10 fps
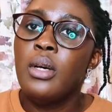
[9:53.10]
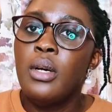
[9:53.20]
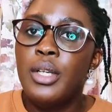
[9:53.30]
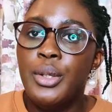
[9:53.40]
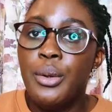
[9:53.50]

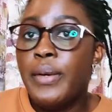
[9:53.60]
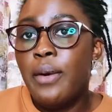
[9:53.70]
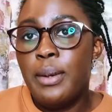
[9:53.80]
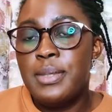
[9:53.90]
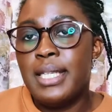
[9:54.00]
the Oriel
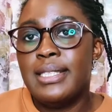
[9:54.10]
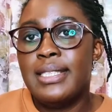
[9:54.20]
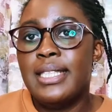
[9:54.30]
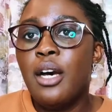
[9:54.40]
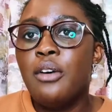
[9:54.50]
website
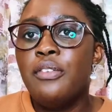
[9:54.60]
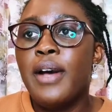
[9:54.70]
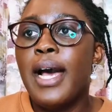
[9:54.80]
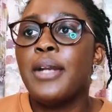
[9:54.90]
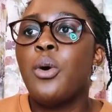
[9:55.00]
itself,
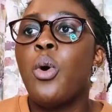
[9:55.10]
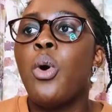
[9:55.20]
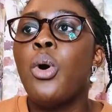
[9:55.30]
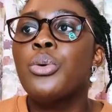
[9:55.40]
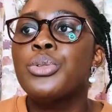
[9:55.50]
and
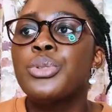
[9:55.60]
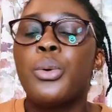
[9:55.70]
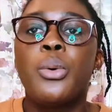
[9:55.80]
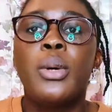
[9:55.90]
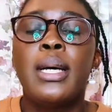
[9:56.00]

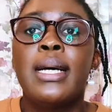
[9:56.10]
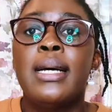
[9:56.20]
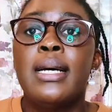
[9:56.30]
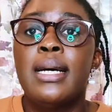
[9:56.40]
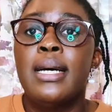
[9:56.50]
also
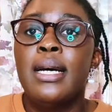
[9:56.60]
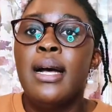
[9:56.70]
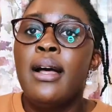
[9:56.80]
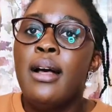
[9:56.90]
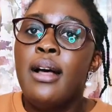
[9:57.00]

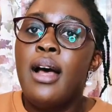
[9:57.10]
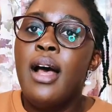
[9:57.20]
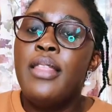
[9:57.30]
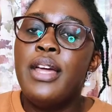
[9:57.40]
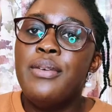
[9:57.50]

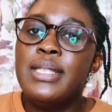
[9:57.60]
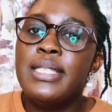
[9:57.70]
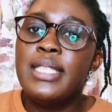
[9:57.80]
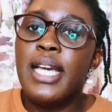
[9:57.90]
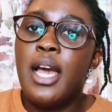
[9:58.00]
there is
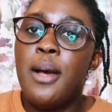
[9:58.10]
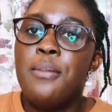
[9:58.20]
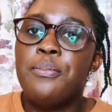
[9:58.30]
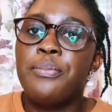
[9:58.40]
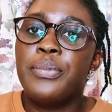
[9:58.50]
the
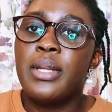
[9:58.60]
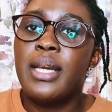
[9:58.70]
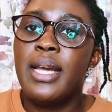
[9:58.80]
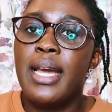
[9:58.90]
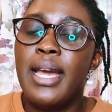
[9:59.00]

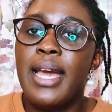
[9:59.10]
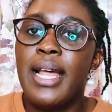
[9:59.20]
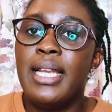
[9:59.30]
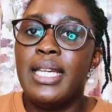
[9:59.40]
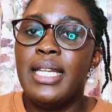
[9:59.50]

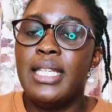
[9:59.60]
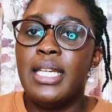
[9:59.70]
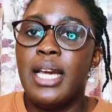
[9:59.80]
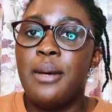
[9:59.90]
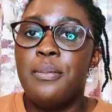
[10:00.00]

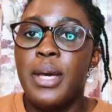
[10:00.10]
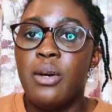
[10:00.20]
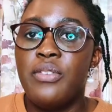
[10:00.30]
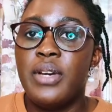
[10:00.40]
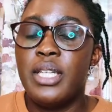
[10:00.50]

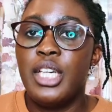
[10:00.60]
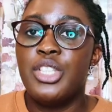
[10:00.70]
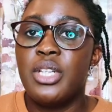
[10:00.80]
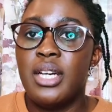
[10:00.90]
Health Education